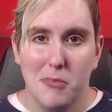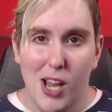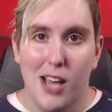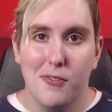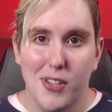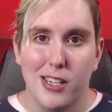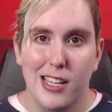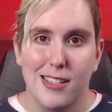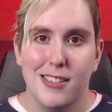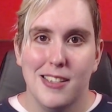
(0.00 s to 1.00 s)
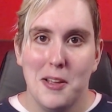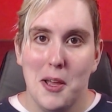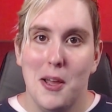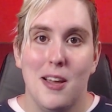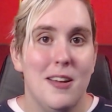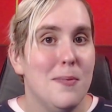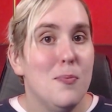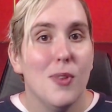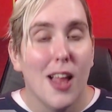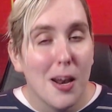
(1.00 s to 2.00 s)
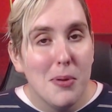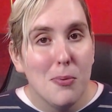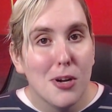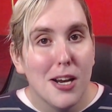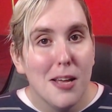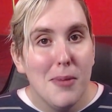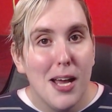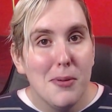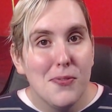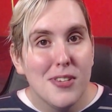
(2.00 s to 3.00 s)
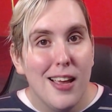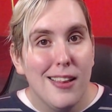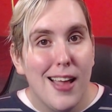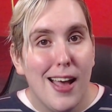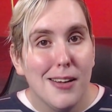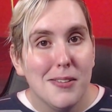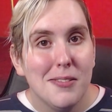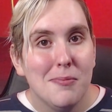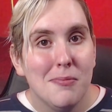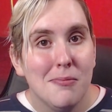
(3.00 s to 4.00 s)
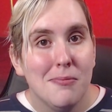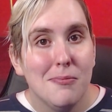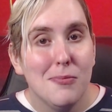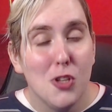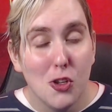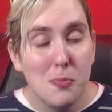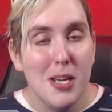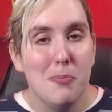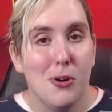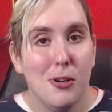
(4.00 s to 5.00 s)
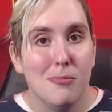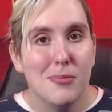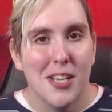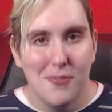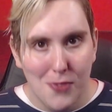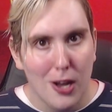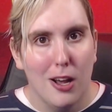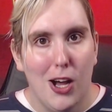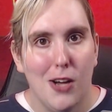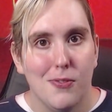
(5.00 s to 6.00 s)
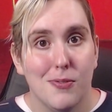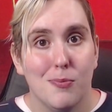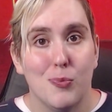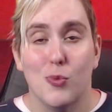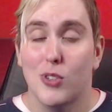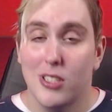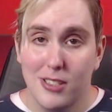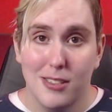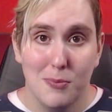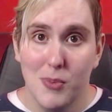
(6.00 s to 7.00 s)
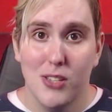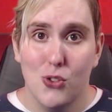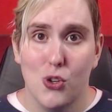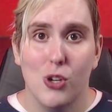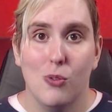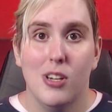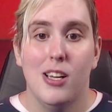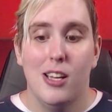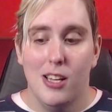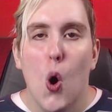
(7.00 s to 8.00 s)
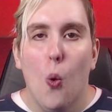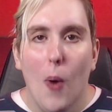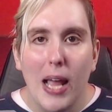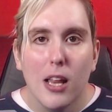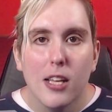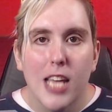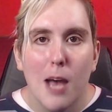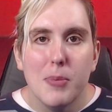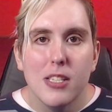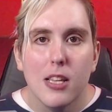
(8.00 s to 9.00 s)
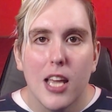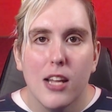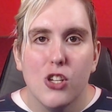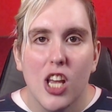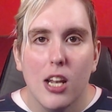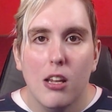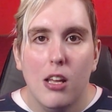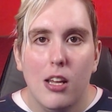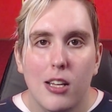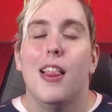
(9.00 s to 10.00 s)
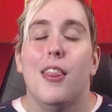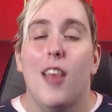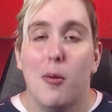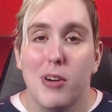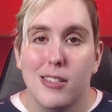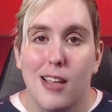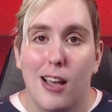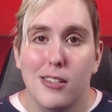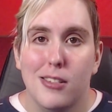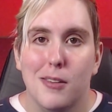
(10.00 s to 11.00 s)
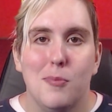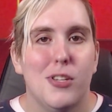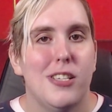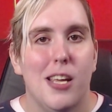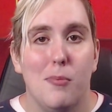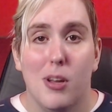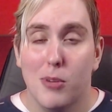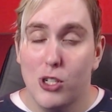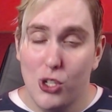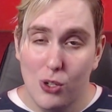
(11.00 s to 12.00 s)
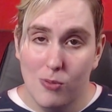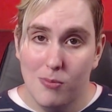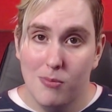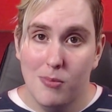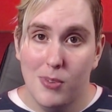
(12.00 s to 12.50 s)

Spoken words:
not fitness. A lot of people are going to get mad at me for saying that. Those people can fuck off because it's true. Weight loss happens in the kitchen. That brings us to tip number 2.